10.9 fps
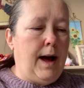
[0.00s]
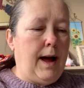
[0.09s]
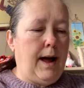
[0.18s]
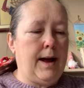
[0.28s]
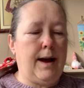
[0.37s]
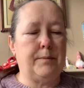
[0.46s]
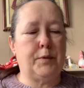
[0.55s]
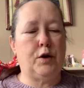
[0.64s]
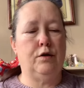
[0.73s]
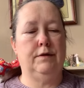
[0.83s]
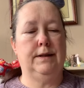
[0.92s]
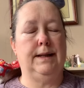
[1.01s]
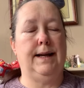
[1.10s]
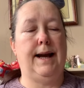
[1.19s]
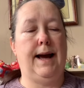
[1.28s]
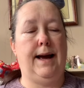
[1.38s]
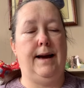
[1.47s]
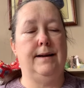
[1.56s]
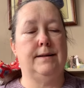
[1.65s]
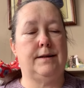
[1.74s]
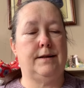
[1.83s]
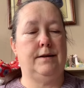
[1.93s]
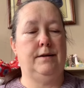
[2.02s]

I am currently at